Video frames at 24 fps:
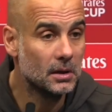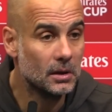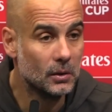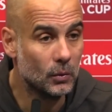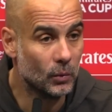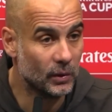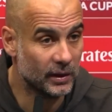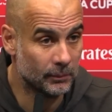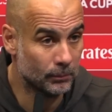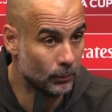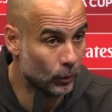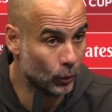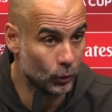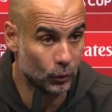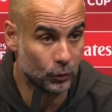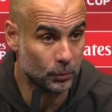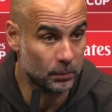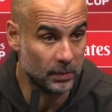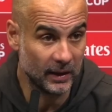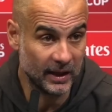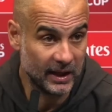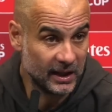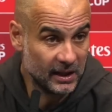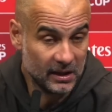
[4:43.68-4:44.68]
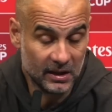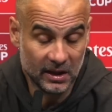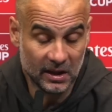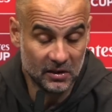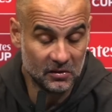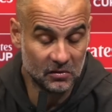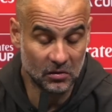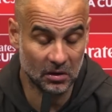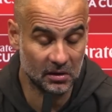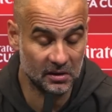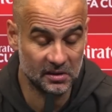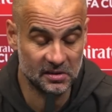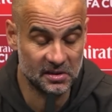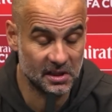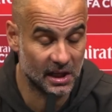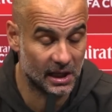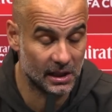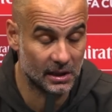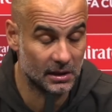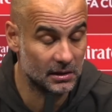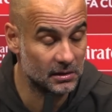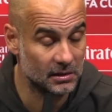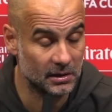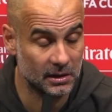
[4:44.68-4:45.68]
When both play, they talk each
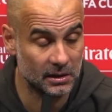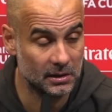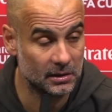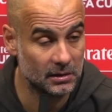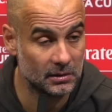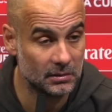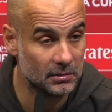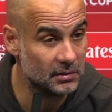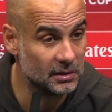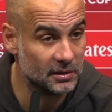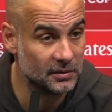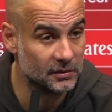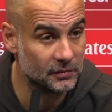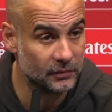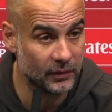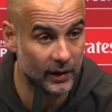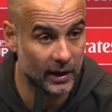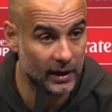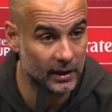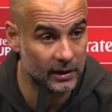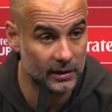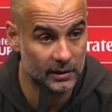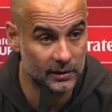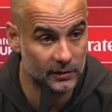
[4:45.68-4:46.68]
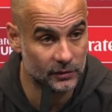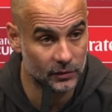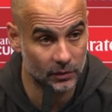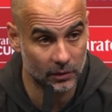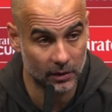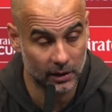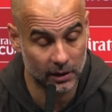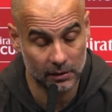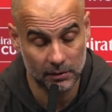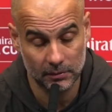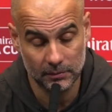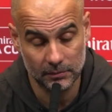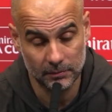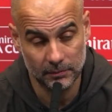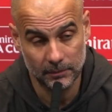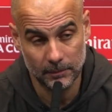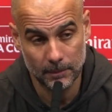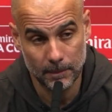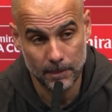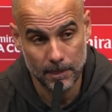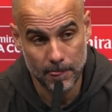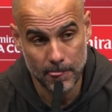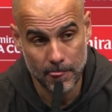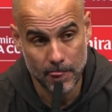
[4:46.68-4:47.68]
other, and it's fine. It's okay.
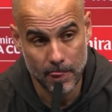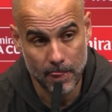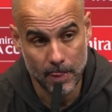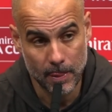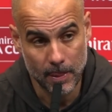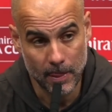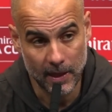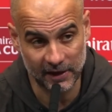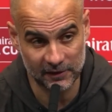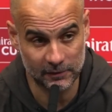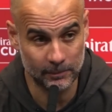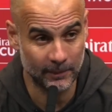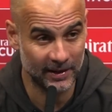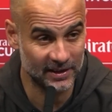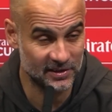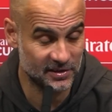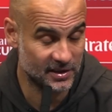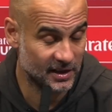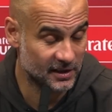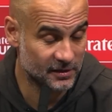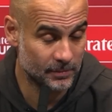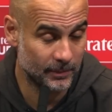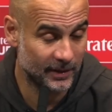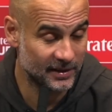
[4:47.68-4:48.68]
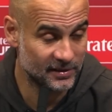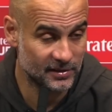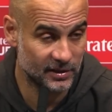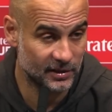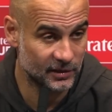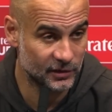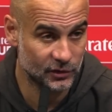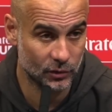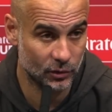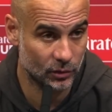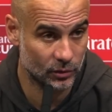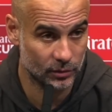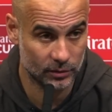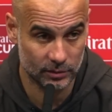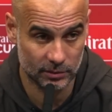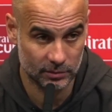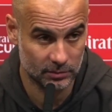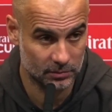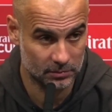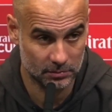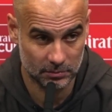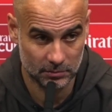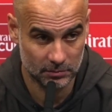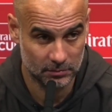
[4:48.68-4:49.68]
As much they score,
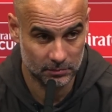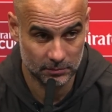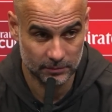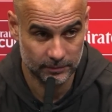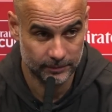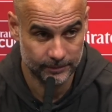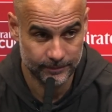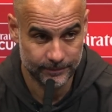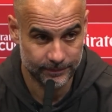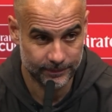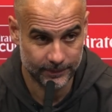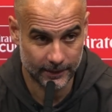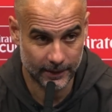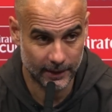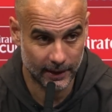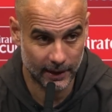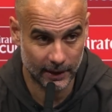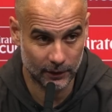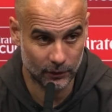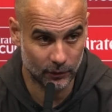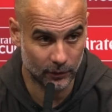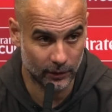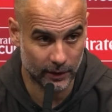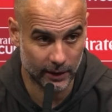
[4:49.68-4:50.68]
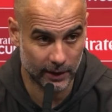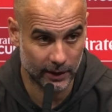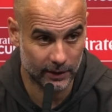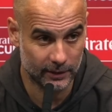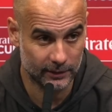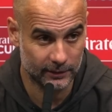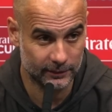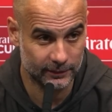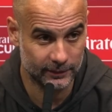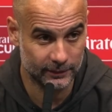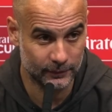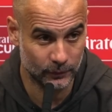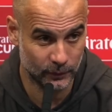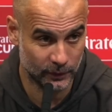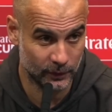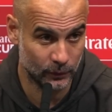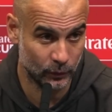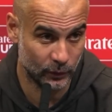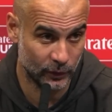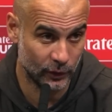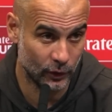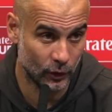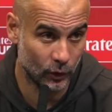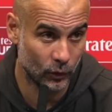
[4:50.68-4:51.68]
I don't care.
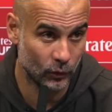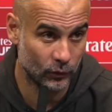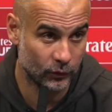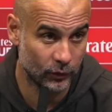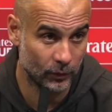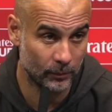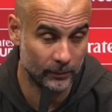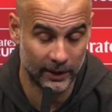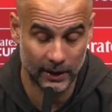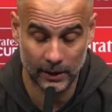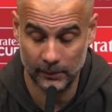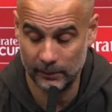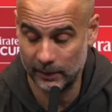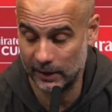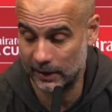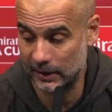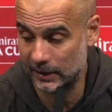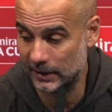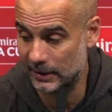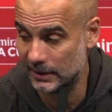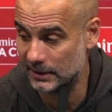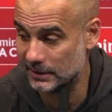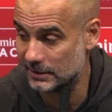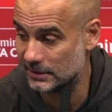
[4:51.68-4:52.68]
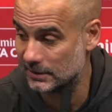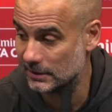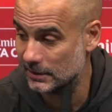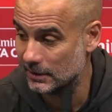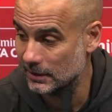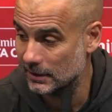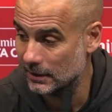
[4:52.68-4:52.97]
We know for many, many years,